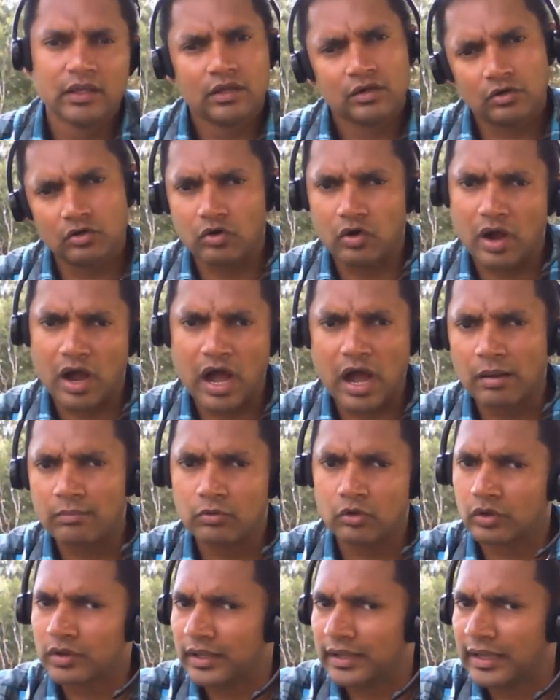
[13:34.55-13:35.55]
No harm
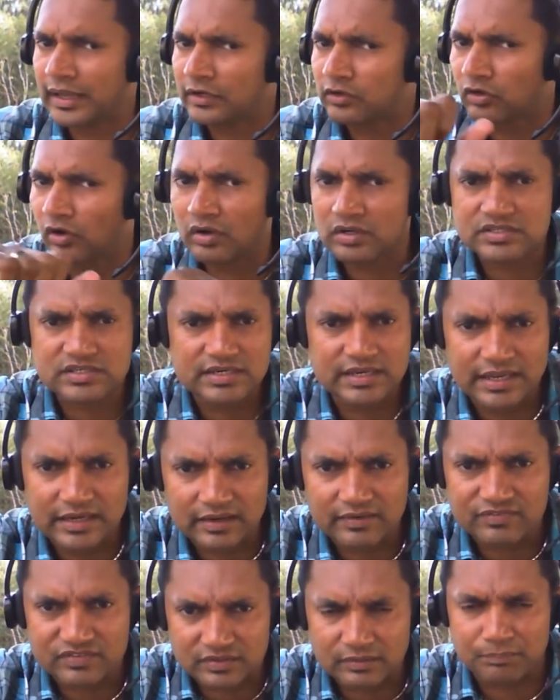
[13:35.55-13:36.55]
looking at
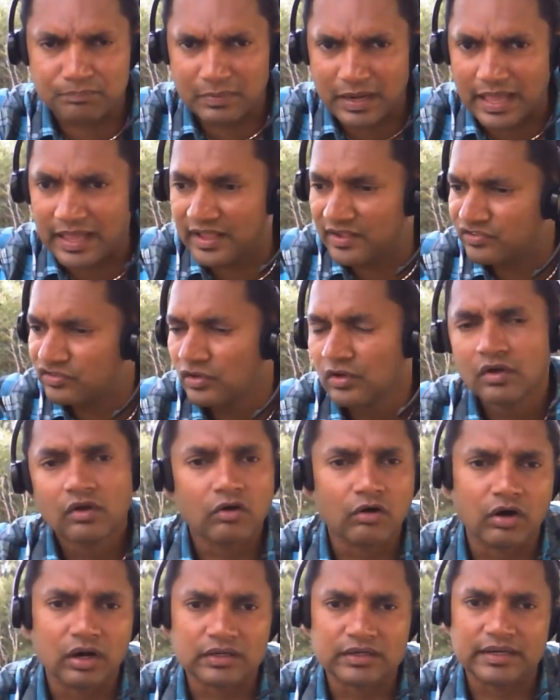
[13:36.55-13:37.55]
alternative suppliers,
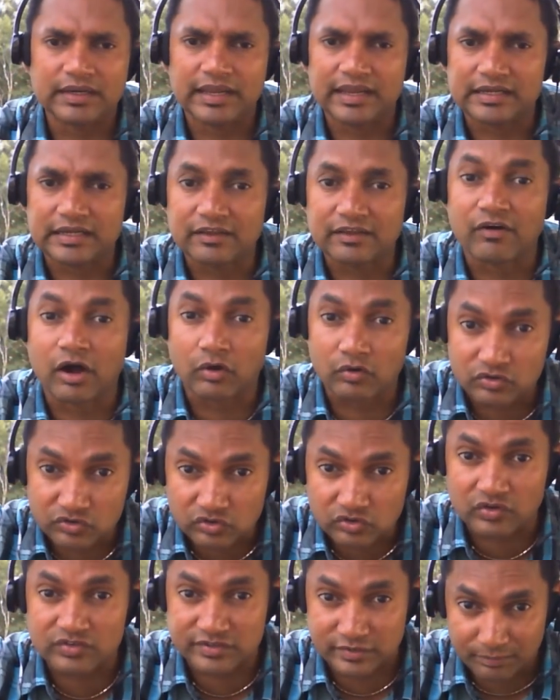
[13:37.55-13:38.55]
alternative
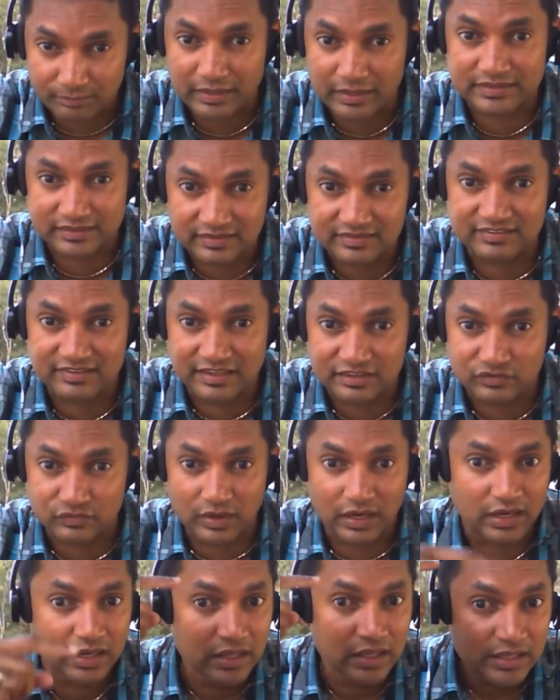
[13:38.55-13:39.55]
outsourcing methods as
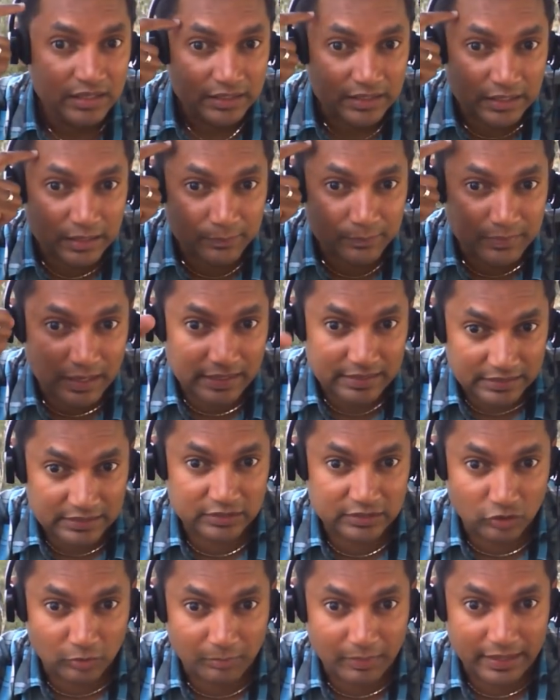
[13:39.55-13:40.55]
well. Keep that in
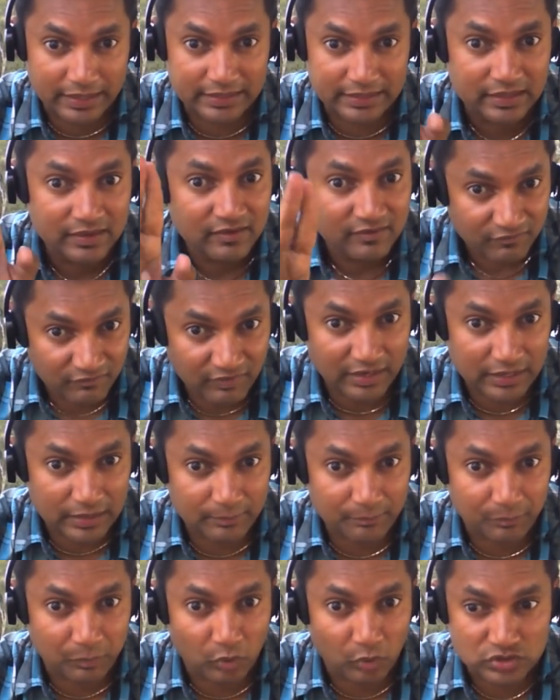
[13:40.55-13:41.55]
your mind. Very
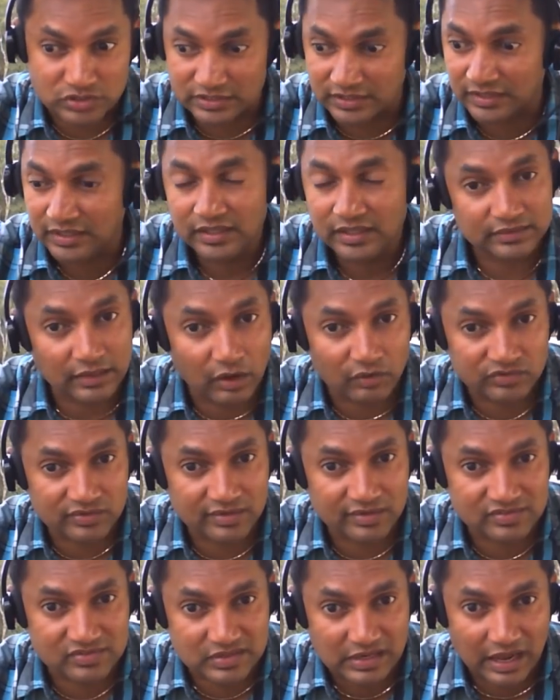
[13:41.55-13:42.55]
important.
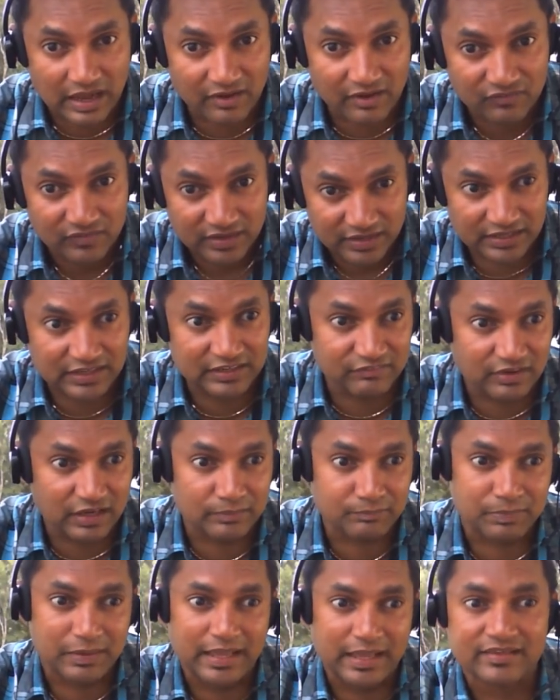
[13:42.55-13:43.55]
1,000 staff in one
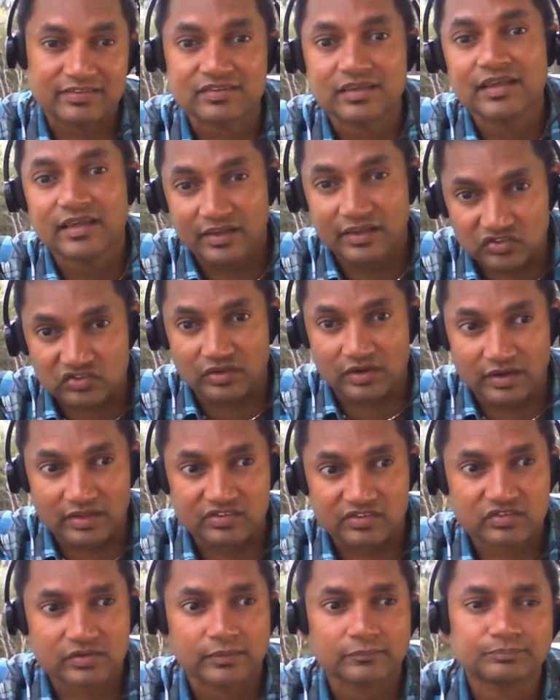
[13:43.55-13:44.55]
place is a
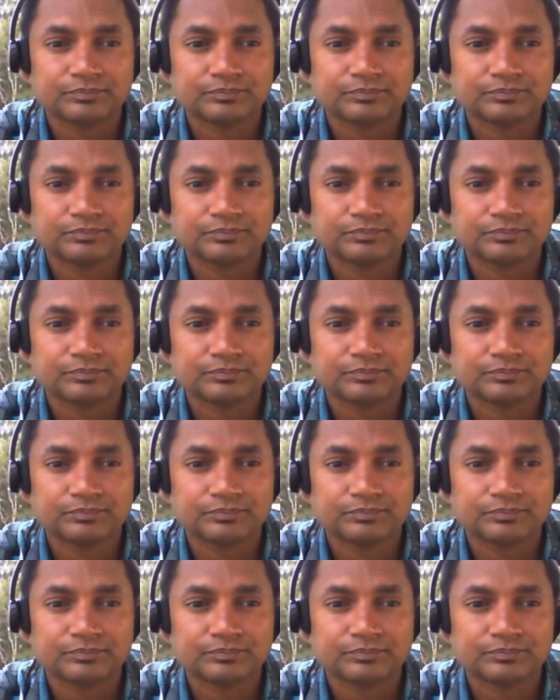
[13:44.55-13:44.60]
risk.